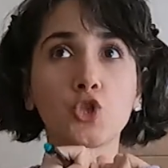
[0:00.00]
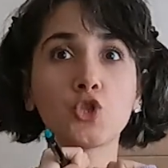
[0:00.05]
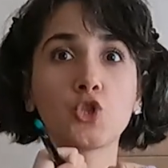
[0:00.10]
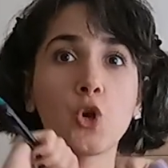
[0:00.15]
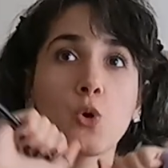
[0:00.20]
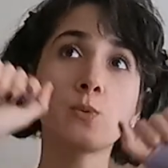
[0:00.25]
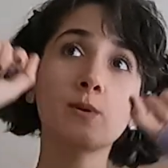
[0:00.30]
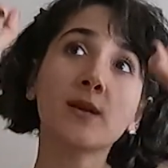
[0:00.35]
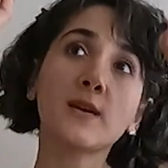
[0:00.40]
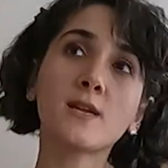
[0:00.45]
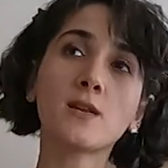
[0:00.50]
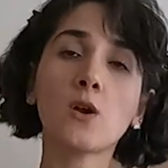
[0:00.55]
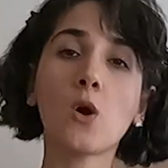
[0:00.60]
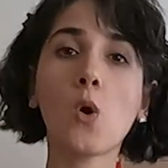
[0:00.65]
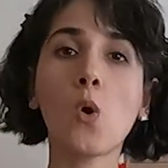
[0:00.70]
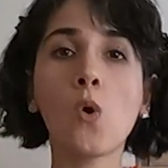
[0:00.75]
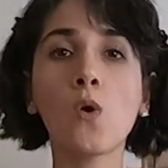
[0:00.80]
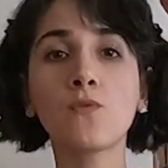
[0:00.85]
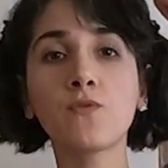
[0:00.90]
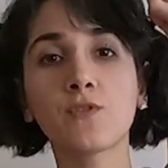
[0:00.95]
Don't get
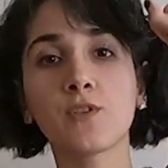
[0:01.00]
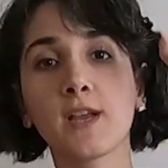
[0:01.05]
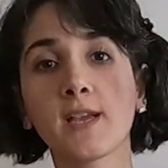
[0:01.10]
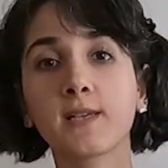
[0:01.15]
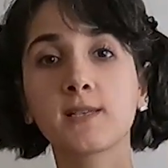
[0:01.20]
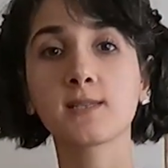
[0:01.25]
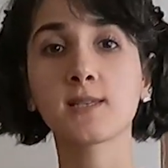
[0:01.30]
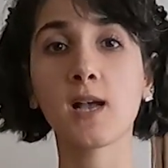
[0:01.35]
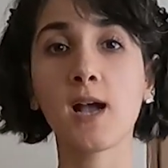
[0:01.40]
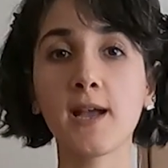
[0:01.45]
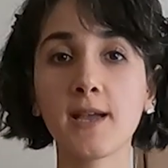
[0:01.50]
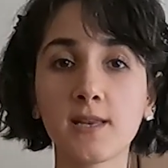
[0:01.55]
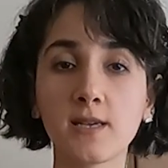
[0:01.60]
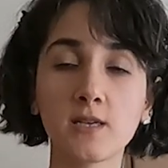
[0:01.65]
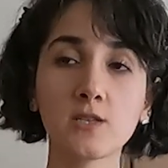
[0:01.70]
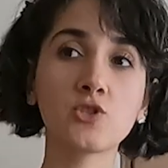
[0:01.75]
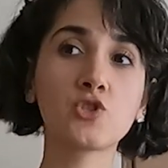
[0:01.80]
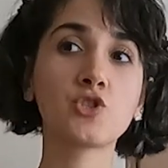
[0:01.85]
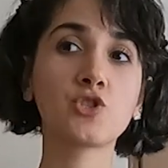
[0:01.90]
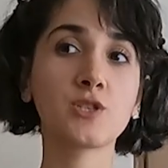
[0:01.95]

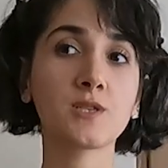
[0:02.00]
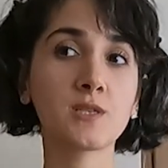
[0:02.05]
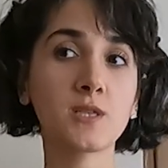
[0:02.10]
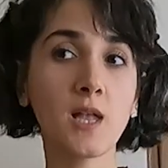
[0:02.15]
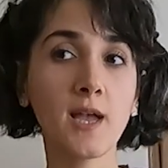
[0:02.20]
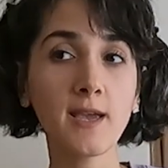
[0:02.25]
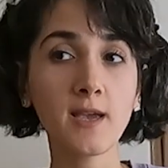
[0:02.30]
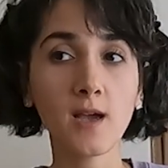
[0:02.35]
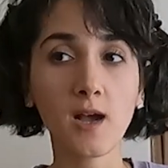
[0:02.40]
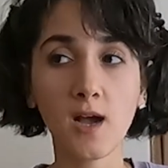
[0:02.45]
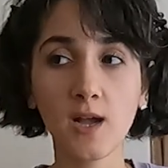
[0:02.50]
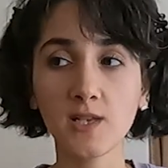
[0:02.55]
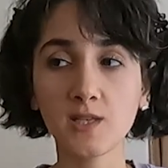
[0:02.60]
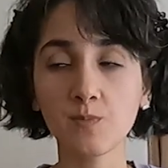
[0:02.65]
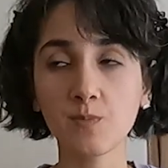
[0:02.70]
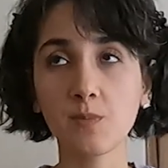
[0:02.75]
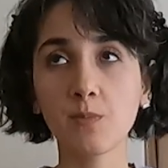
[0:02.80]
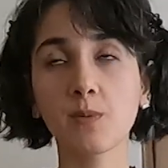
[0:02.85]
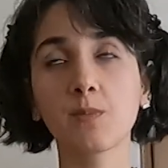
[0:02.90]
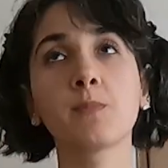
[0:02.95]
overexcited just like
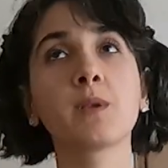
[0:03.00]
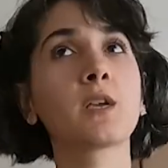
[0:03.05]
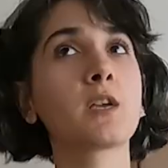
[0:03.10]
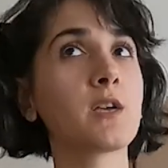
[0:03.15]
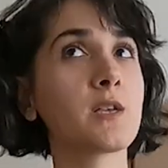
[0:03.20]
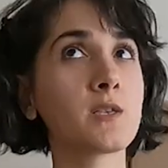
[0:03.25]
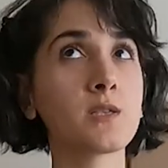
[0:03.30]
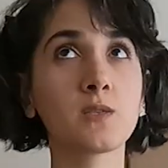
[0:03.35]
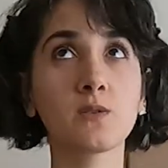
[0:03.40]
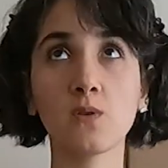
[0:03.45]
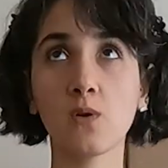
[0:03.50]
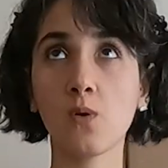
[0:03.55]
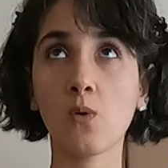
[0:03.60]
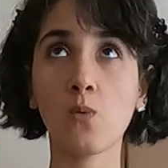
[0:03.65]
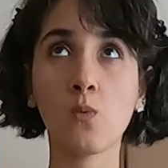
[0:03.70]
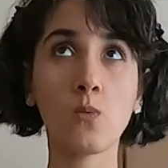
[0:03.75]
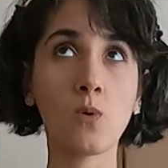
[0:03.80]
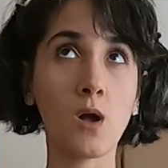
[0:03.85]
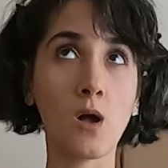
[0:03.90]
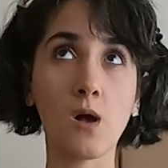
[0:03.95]
us, because
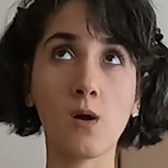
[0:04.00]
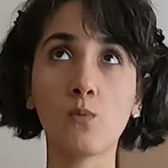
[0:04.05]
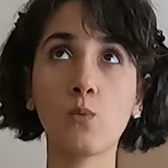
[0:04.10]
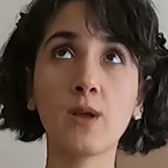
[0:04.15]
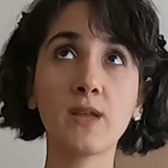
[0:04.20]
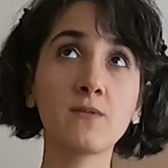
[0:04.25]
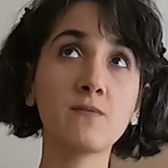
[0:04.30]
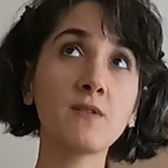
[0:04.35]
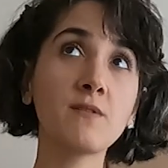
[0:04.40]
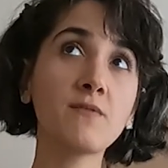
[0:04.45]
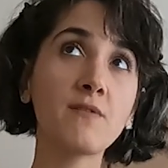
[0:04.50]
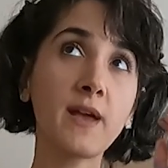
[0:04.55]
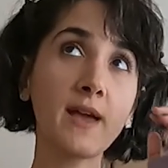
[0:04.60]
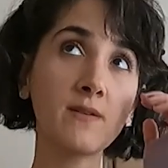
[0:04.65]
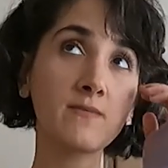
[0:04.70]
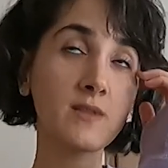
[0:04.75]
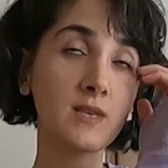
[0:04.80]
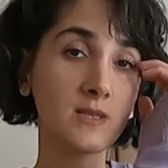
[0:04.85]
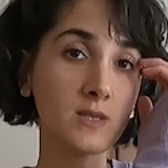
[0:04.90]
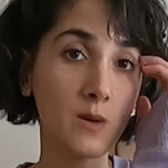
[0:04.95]
when we
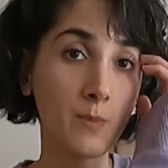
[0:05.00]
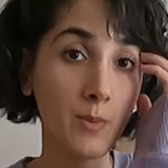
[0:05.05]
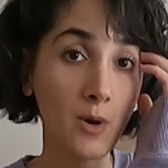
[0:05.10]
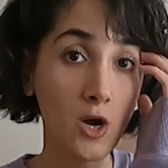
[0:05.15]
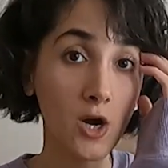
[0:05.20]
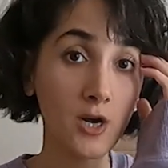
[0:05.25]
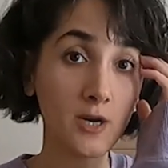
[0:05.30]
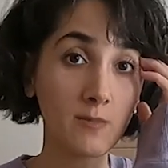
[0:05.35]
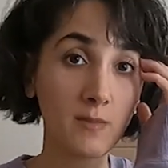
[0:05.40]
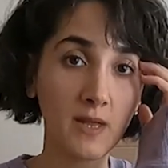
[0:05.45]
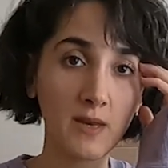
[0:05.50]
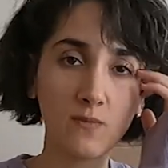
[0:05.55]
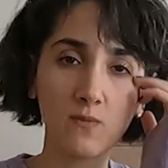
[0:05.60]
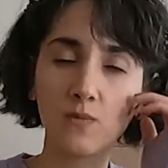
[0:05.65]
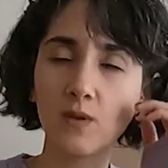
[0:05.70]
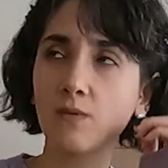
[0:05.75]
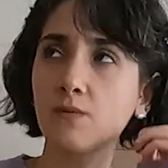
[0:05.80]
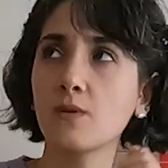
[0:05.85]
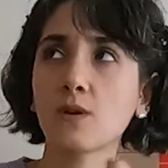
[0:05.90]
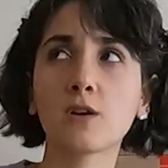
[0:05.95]
found this
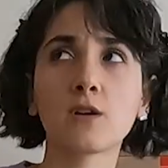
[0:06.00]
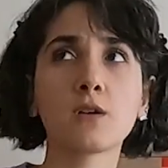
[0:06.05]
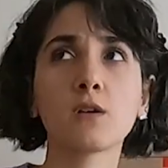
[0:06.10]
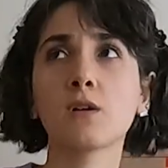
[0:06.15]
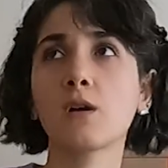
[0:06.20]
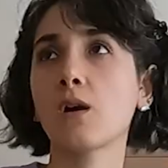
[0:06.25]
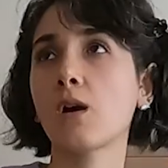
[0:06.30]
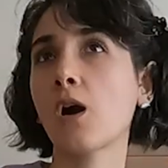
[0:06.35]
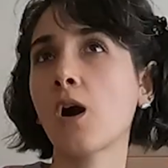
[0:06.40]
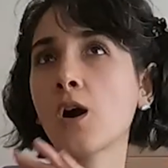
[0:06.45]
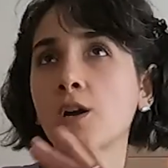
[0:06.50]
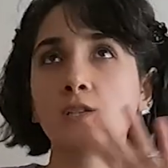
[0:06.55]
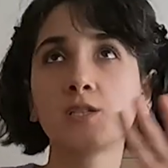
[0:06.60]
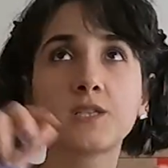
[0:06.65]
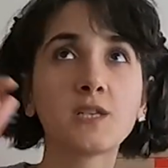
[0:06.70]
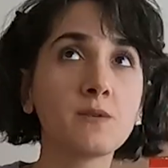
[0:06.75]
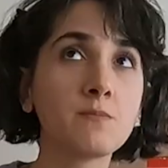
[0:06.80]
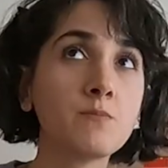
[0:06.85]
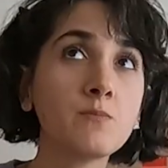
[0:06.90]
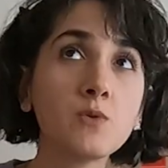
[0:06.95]
apartment we were
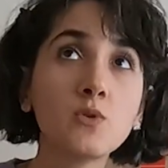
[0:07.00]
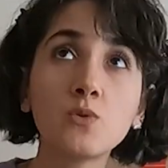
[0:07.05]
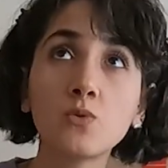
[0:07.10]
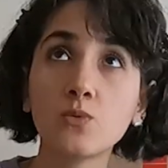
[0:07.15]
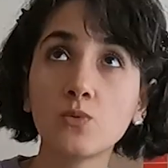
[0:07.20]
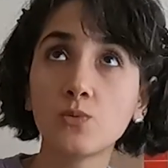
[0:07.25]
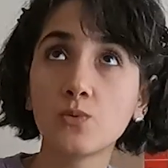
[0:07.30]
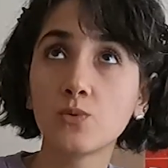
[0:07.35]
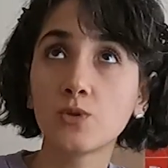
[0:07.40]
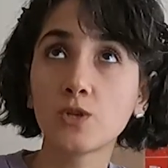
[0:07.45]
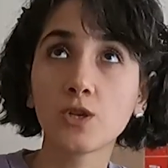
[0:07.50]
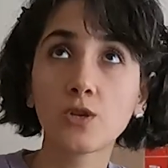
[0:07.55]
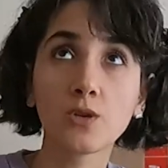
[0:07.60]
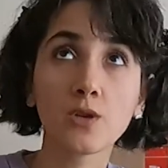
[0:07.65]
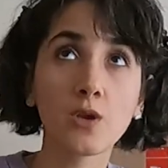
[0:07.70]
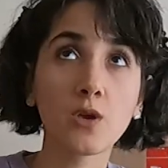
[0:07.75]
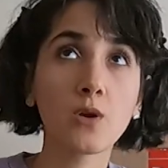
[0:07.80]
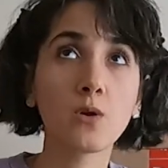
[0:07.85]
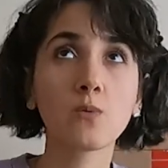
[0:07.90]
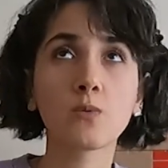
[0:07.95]
on the moon.
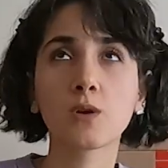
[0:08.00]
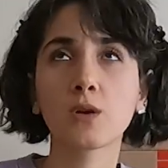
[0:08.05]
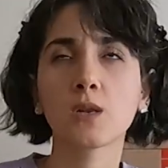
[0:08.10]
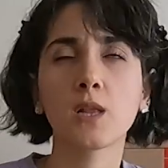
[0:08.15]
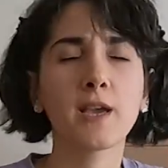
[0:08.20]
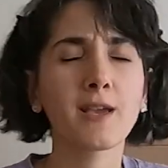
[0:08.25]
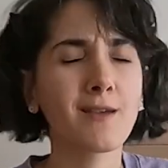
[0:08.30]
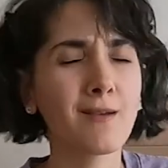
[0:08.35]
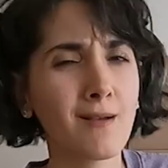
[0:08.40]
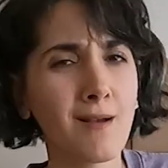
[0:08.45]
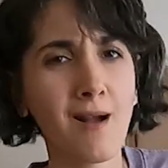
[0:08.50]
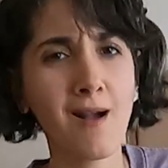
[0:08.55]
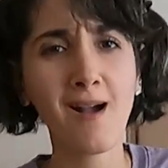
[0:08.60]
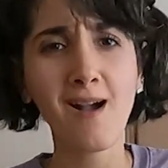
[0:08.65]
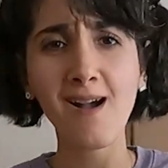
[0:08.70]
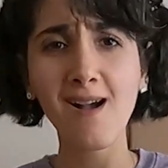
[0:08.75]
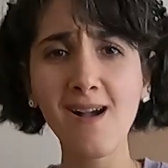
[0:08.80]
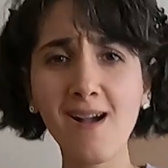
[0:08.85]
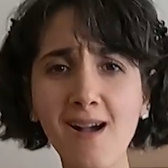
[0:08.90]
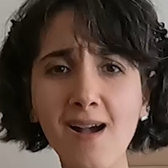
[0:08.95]
We're like,
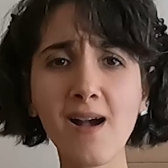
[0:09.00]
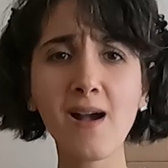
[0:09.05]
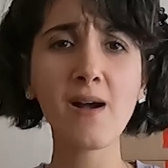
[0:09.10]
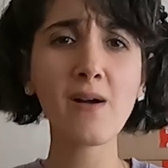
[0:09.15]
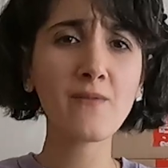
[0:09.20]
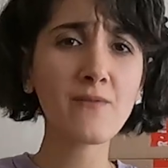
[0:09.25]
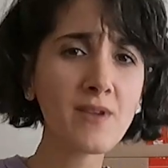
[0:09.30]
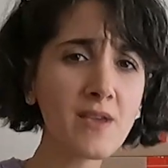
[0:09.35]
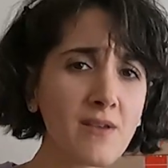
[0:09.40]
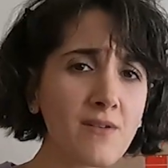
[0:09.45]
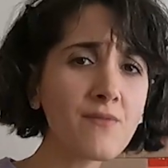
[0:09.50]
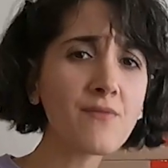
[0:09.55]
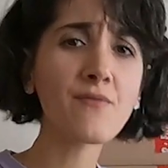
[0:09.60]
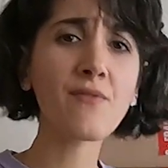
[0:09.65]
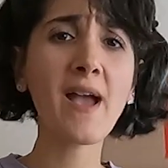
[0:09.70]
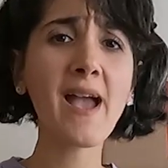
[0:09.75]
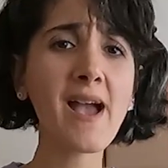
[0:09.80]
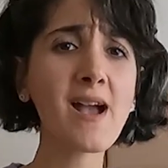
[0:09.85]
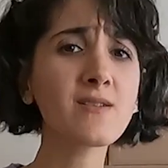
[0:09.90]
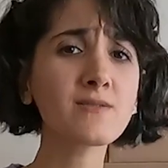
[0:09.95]
we
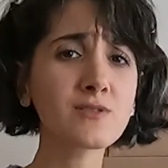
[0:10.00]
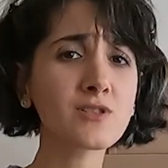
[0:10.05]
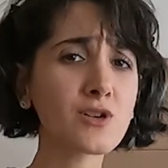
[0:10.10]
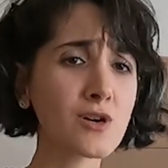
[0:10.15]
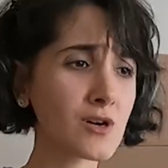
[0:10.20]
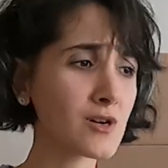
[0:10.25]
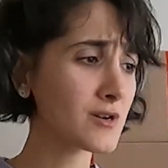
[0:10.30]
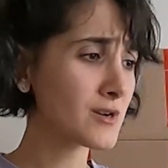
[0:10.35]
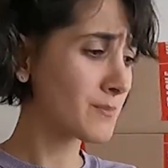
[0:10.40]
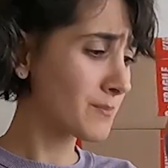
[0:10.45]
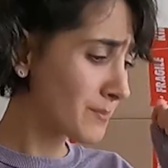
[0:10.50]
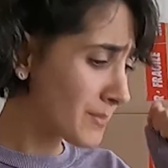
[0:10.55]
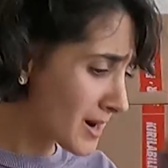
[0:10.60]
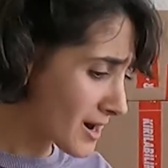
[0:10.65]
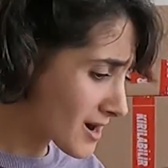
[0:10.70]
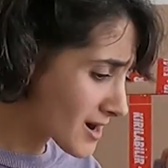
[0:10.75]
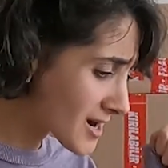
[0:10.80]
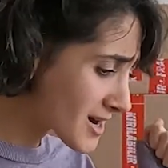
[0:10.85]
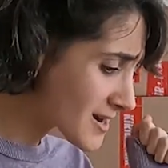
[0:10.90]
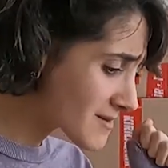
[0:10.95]
found our
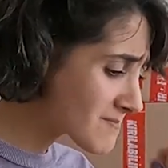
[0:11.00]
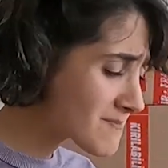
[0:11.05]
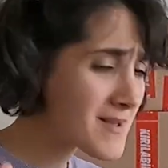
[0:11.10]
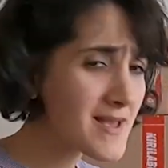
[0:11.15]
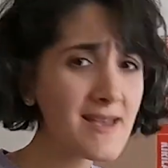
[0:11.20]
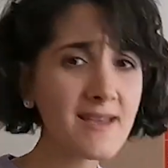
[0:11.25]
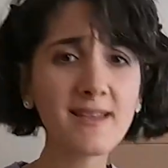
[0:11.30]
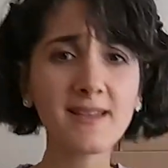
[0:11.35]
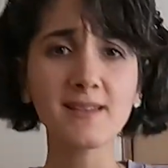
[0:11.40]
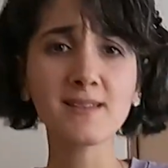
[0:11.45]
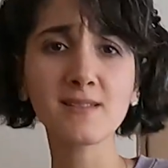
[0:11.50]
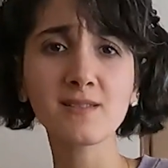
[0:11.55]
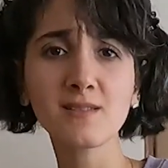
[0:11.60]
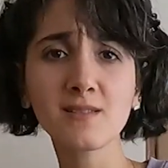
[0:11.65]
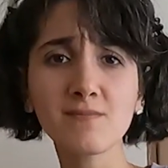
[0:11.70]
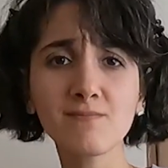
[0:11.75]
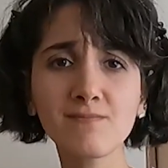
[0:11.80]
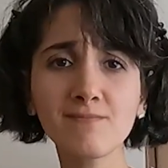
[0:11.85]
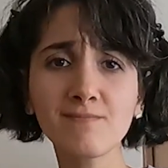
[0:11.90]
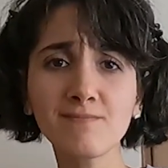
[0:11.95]
apartment.